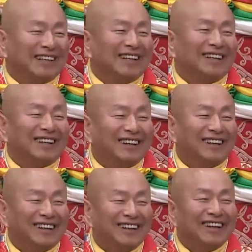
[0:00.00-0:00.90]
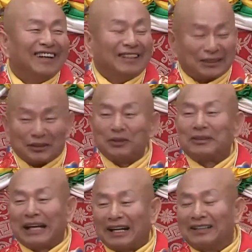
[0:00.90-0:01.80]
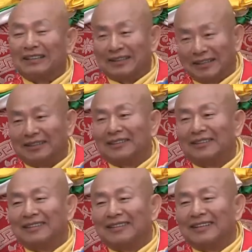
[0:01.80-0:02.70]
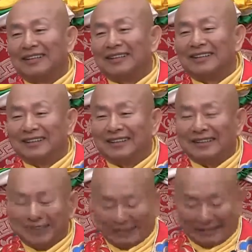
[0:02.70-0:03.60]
However, I learned it in Taiwanese.